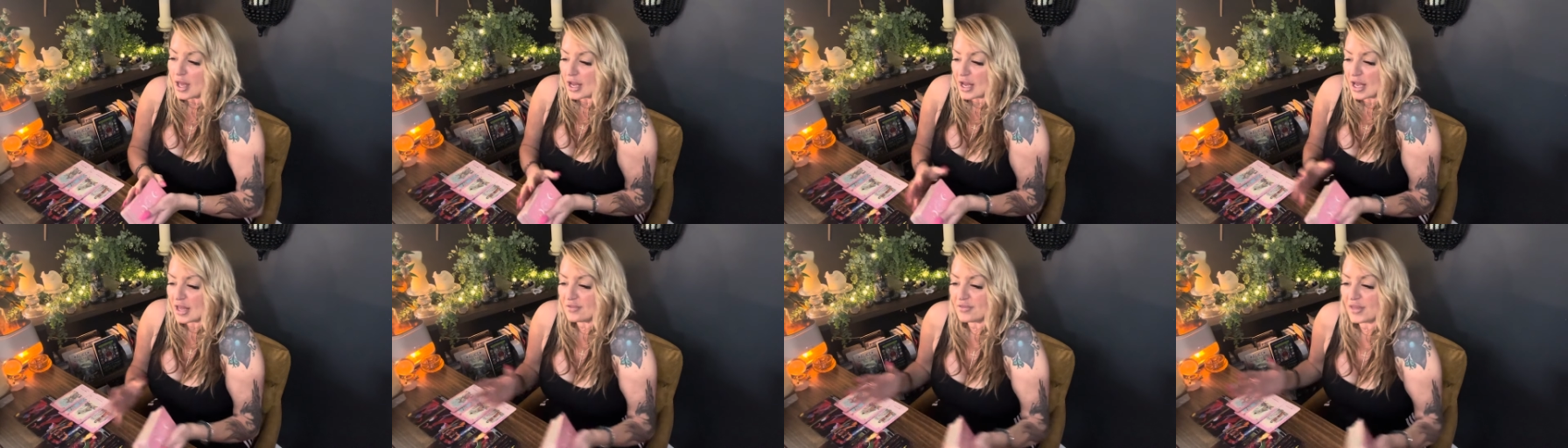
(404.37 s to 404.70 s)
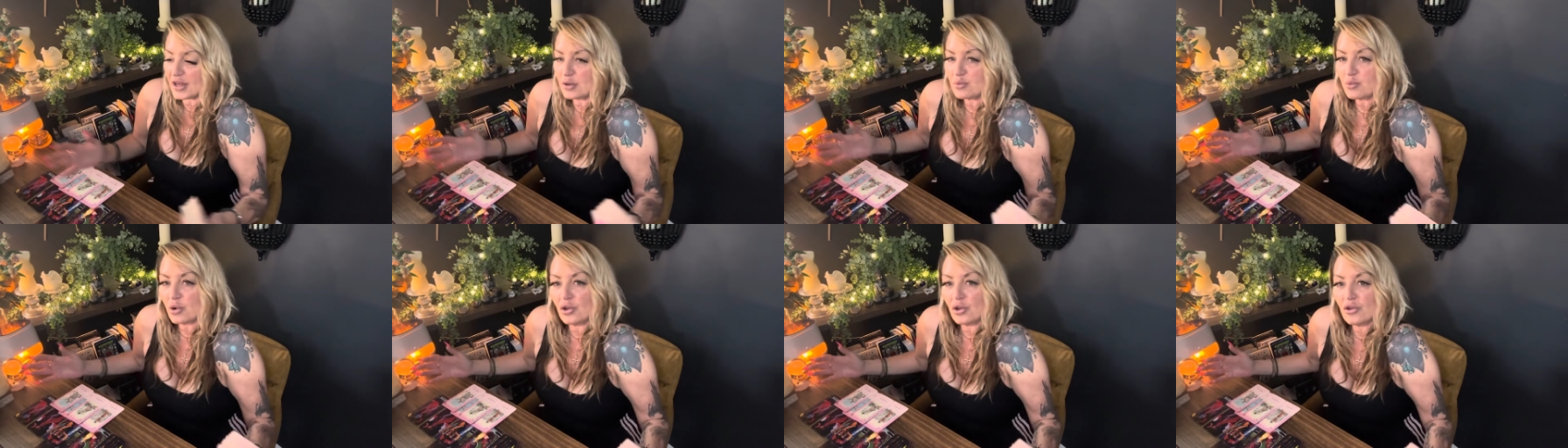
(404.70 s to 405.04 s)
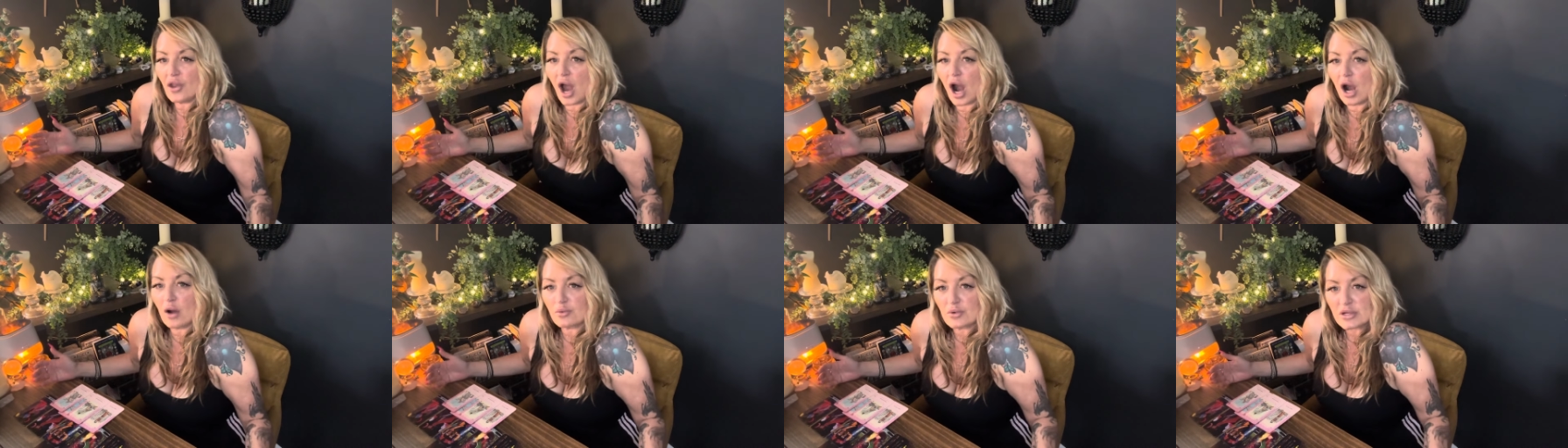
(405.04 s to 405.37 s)
and they will
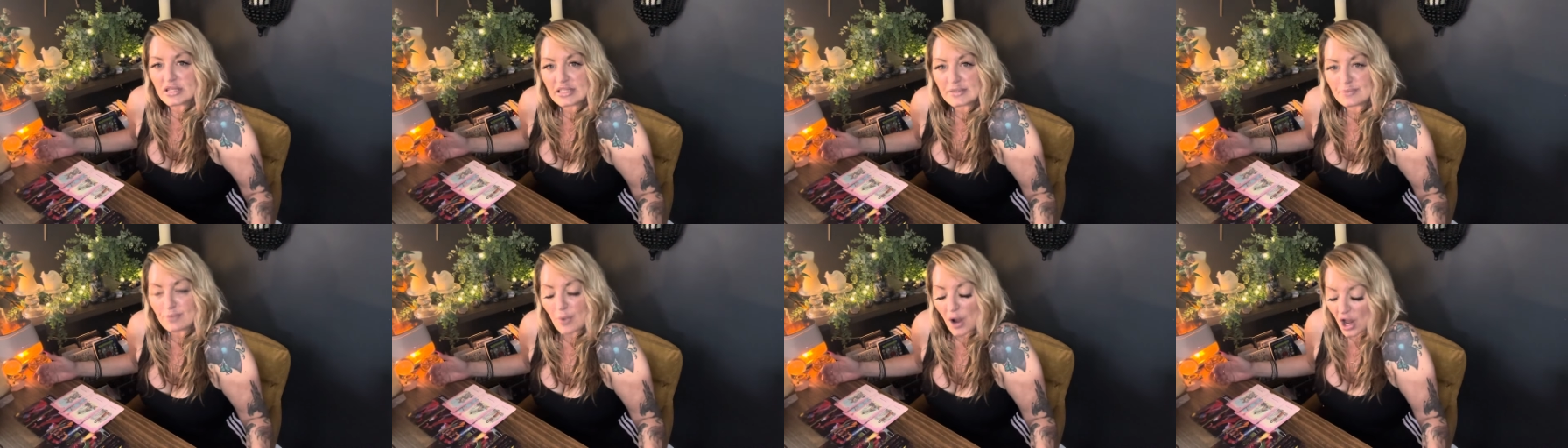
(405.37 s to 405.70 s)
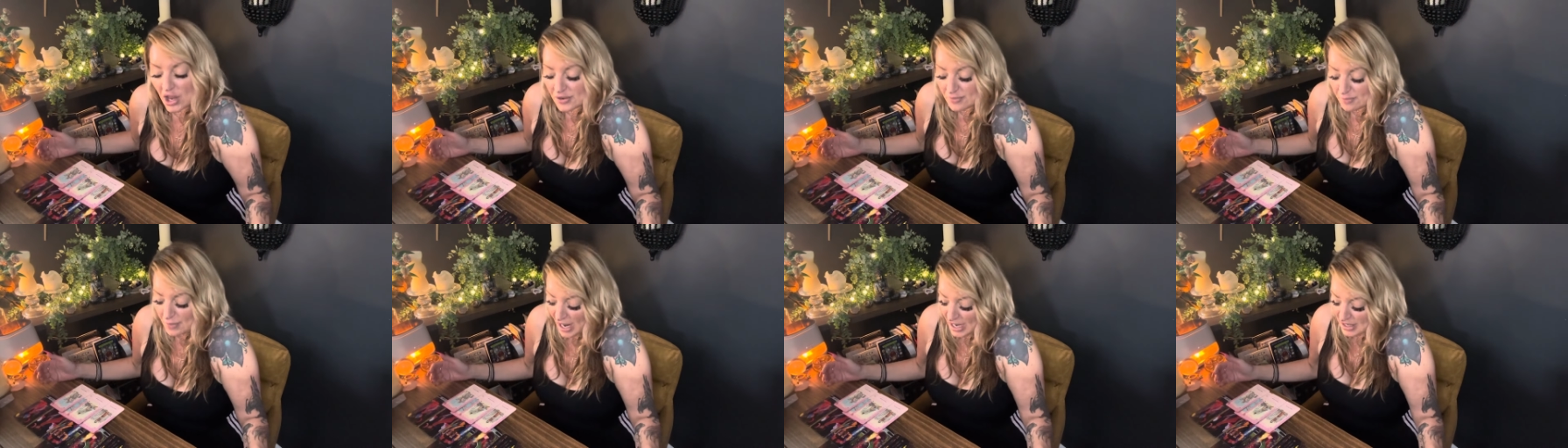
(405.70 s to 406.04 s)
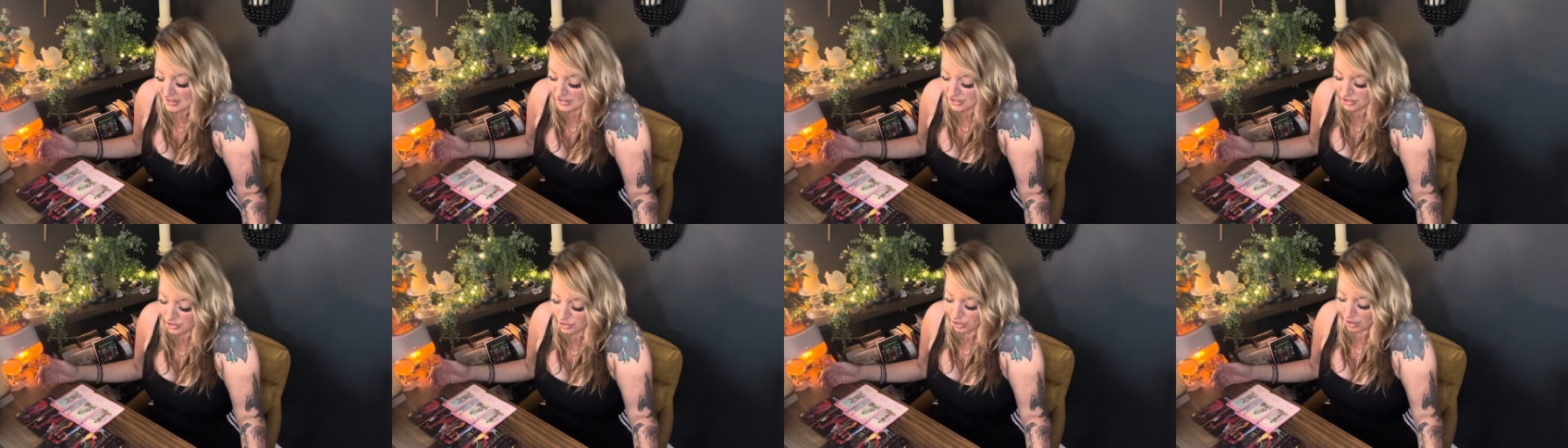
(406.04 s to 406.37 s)
not respond back
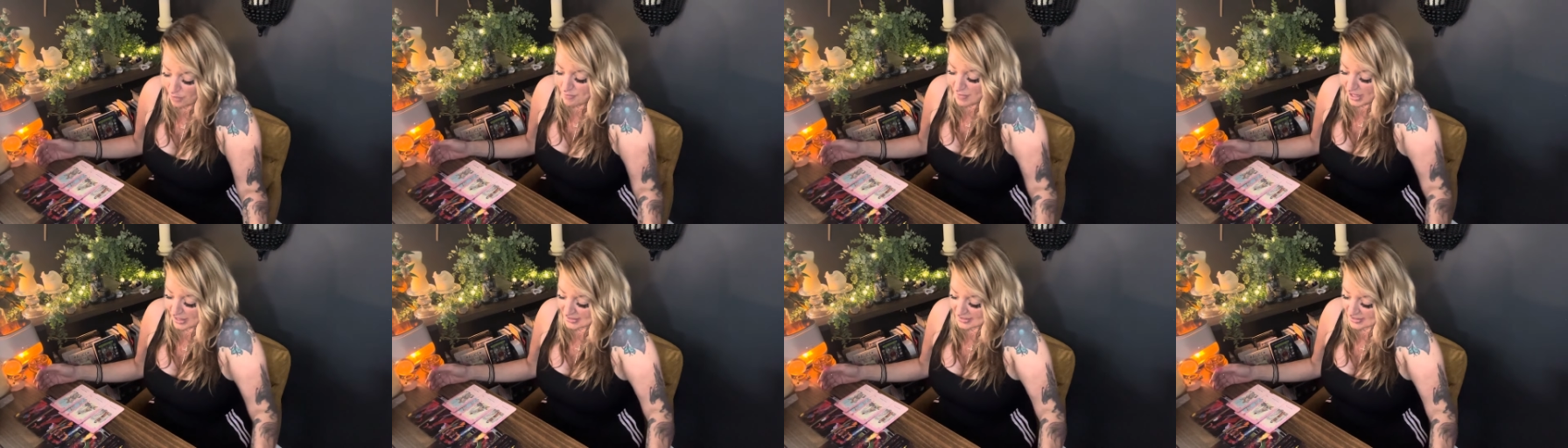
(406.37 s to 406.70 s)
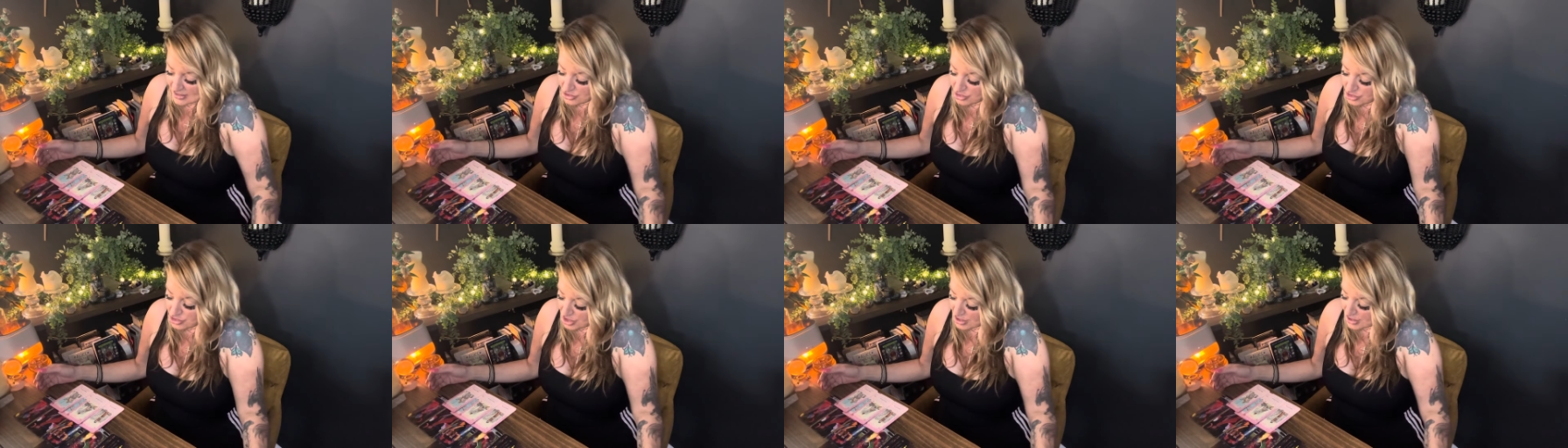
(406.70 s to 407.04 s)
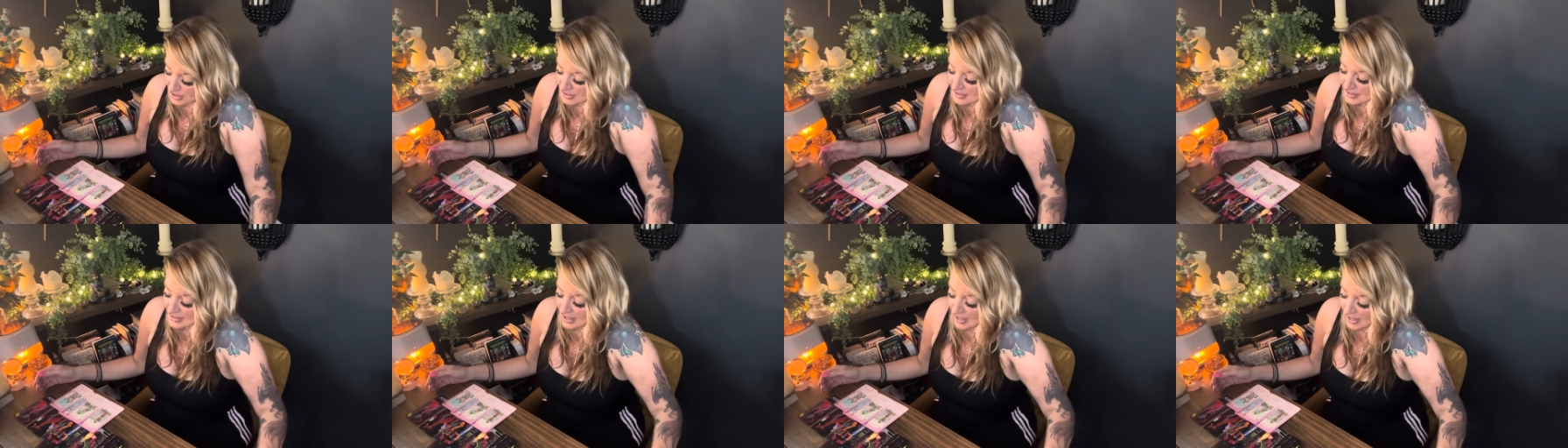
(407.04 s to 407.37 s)
to your
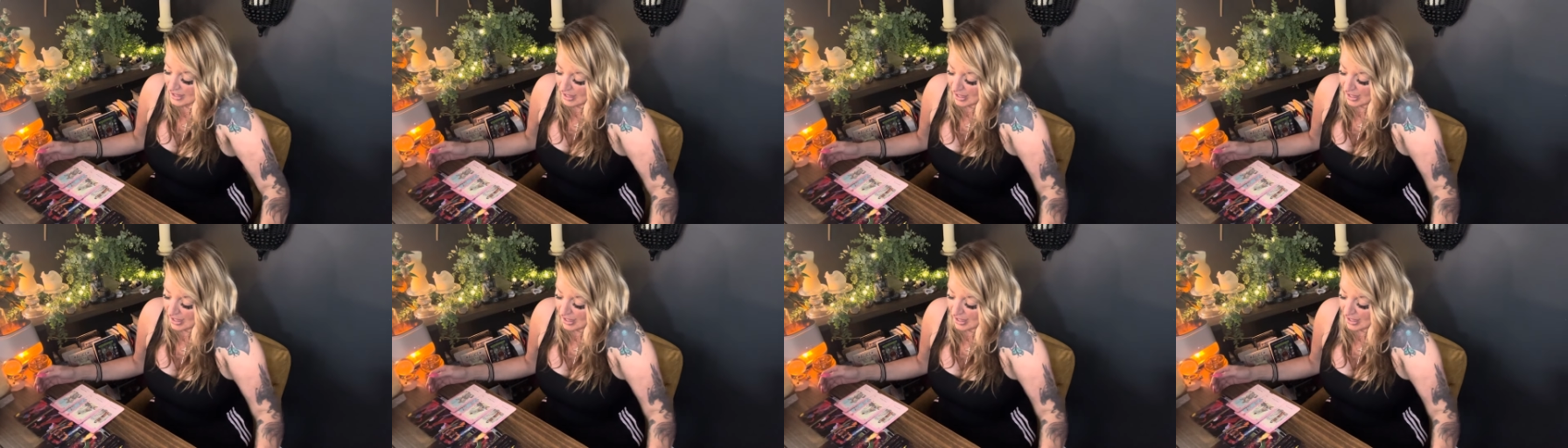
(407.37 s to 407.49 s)
messages.